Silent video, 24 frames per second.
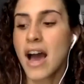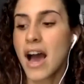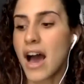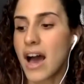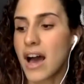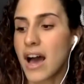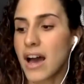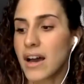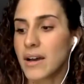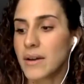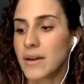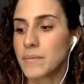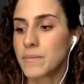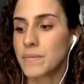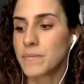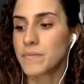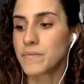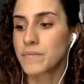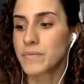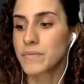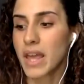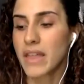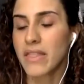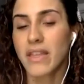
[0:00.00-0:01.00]

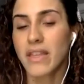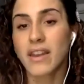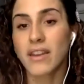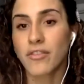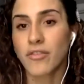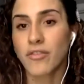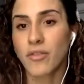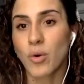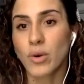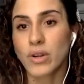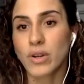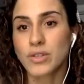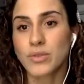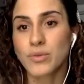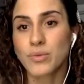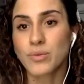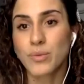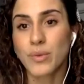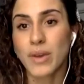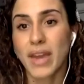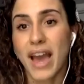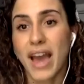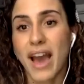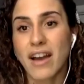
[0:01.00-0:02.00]
And then, of course,
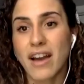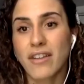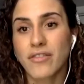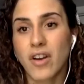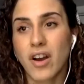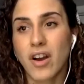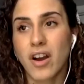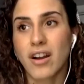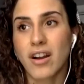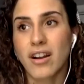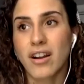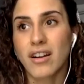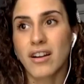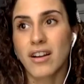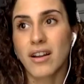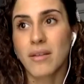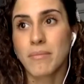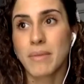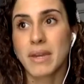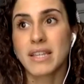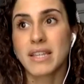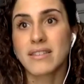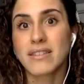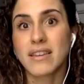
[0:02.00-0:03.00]
we have our
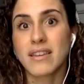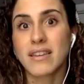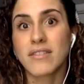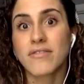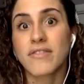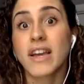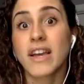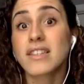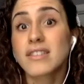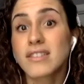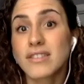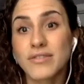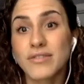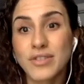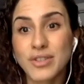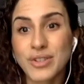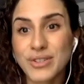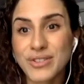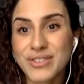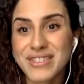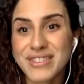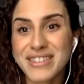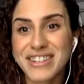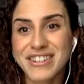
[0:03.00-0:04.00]
amazing
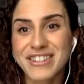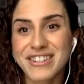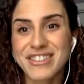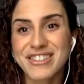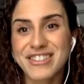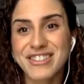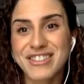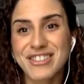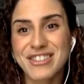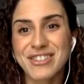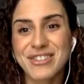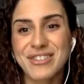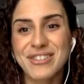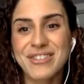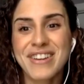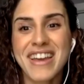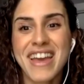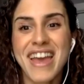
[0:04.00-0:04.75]
festivals here in the Sioux,